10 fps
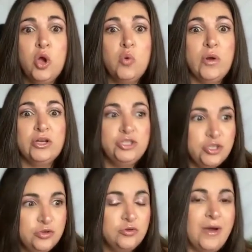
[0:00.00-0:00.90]
where
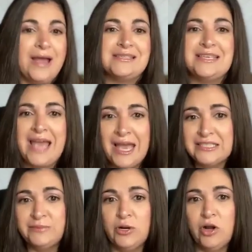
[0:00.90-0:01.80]
you, as the
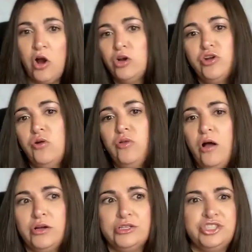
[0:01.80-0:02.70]
expert, are no
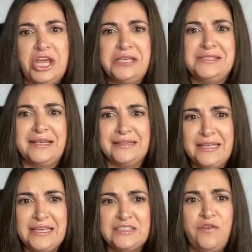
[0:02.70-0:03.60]
longer chasing leads,